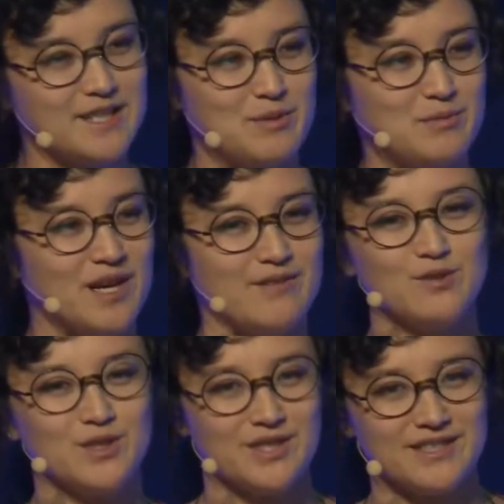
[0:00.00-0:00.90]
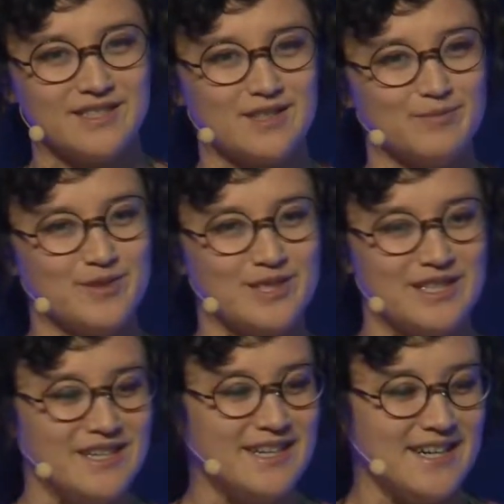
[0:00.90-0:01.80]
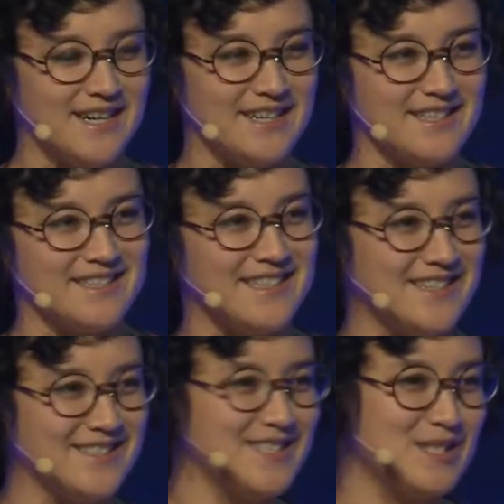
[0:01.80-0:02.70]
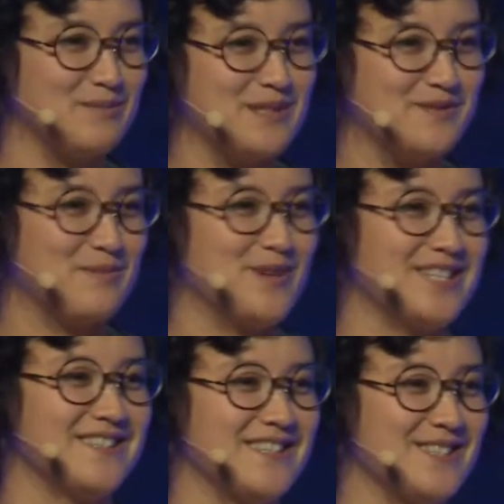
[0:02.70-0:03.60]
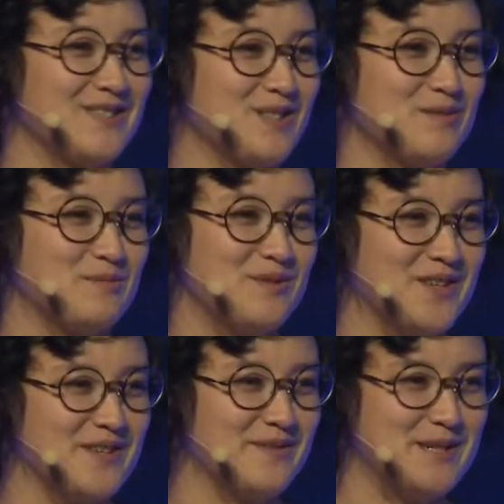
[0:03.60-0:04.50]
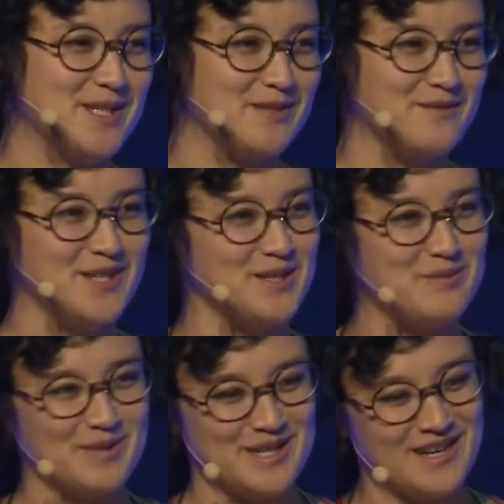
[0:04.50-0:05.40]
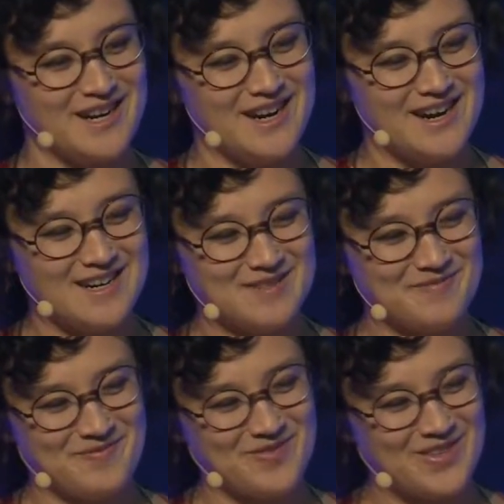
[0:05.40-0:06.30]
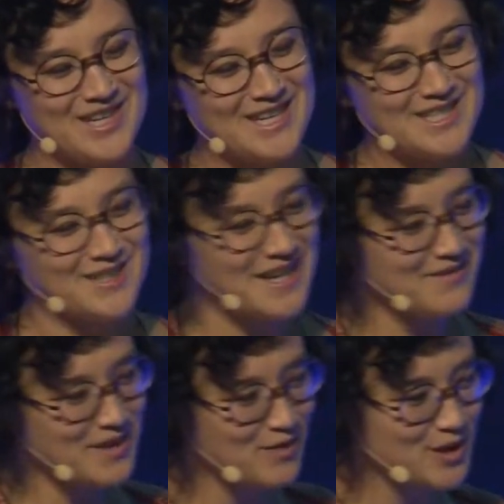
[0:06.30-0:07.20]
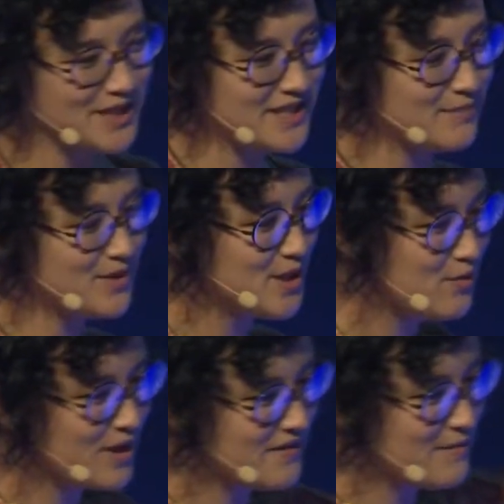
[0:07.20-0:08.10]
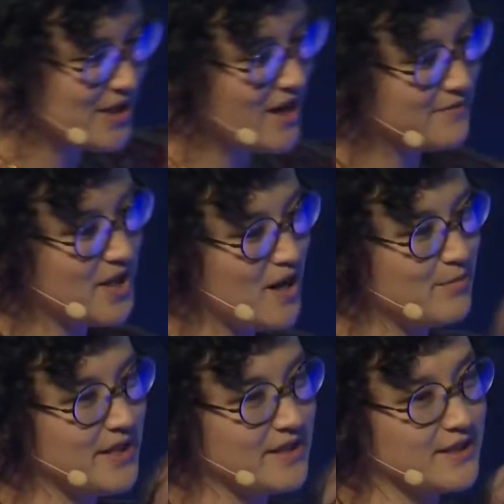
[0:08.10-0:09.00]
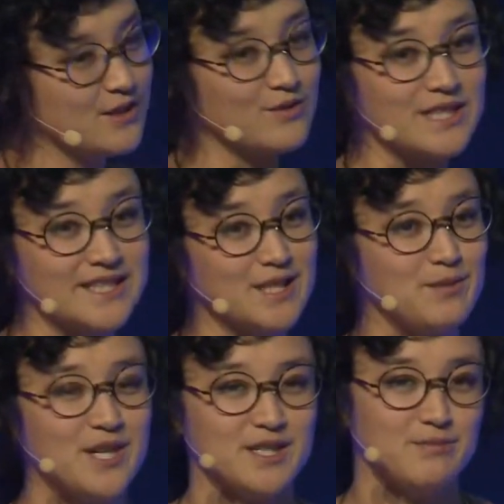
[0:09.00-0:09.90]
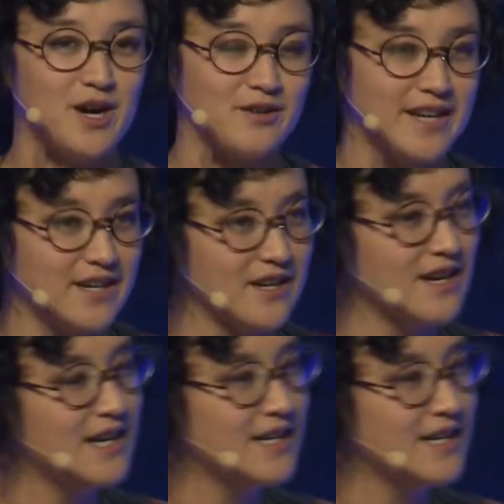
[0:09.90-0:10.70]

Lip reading: is people have rule systems. And I see somebody from Reddit there, so this must be very basic for you. But so they have like rule systems. So one of them is off topic. So the really nice part as a moderator